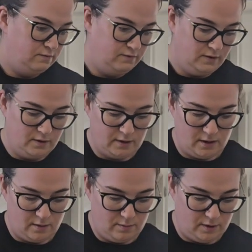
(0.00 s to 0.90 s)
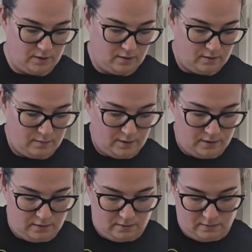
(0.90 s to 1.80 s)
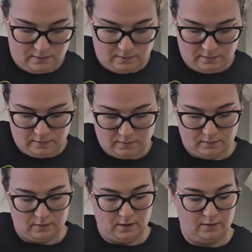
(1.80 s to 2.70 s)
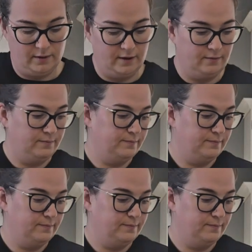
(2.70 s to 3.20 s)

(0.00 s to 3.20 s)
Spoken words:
I feel like that might not have been. There we go.